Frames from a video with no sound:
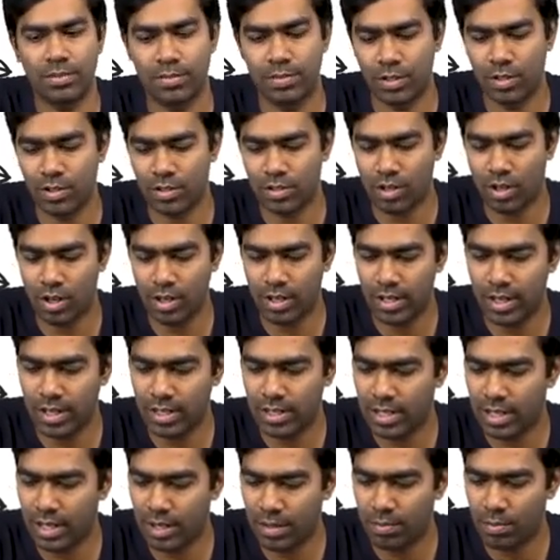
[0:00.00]
because already
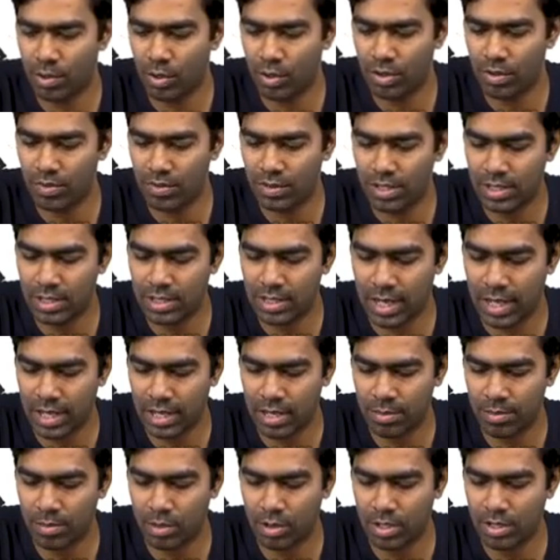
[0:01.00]
they are bound with these
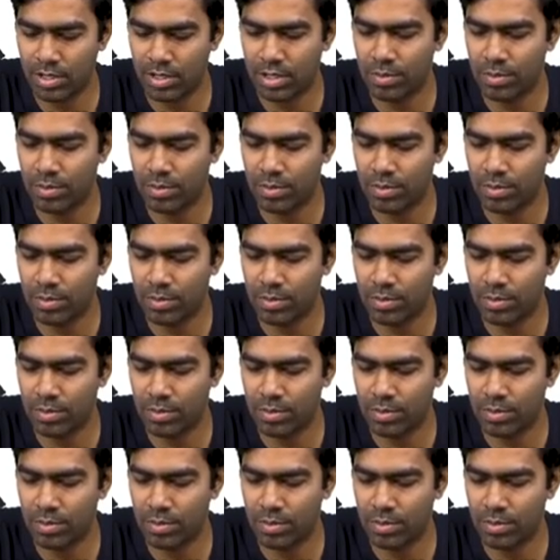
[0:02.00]
antibodies.